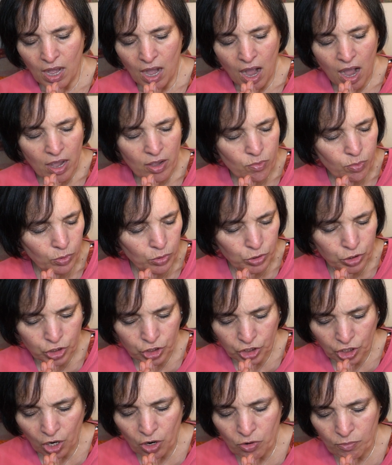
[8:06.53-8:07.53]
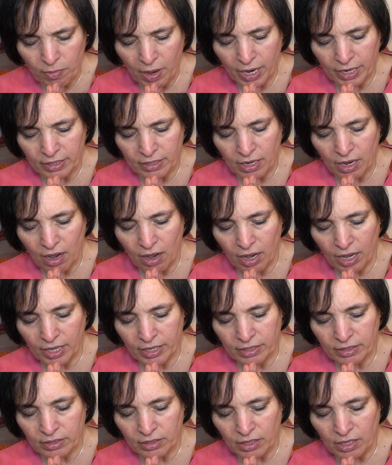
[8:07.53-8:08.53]
I will show
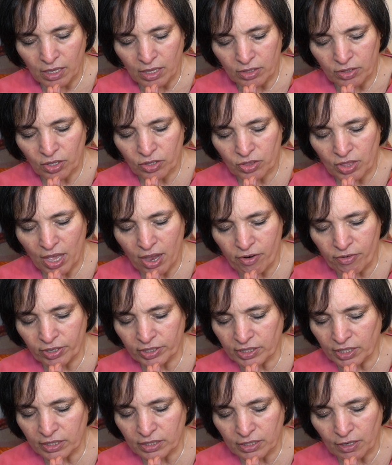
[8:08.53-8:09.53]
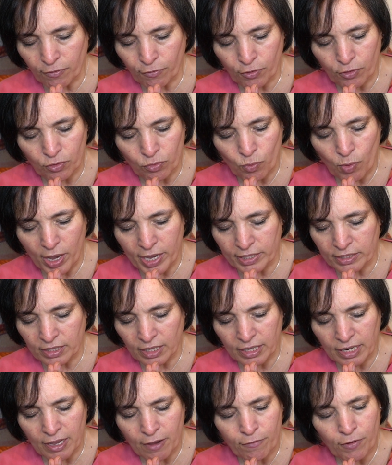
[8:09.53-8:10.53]
mankind that there is a different way to
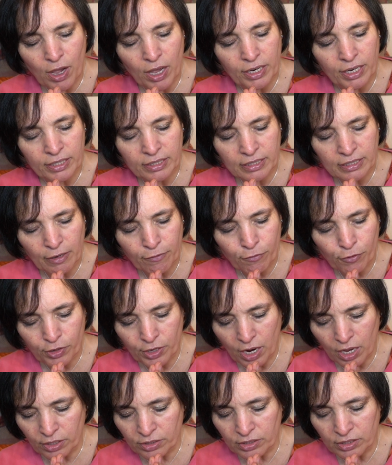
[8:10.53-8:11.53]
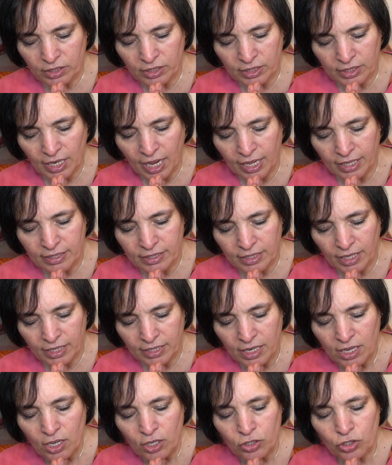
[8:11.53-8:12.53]
live and a different
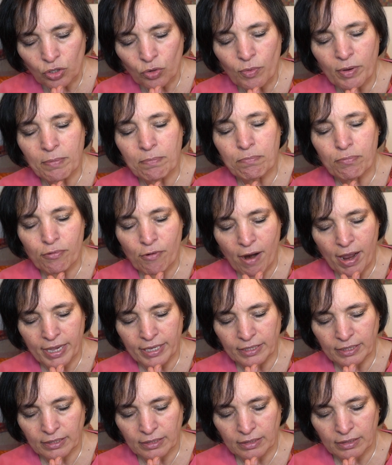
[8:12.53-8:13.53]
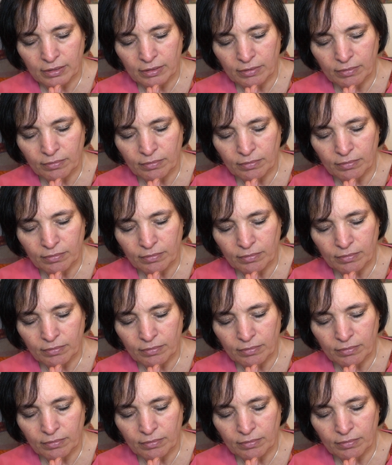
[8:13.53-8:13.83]
understanding to embrace.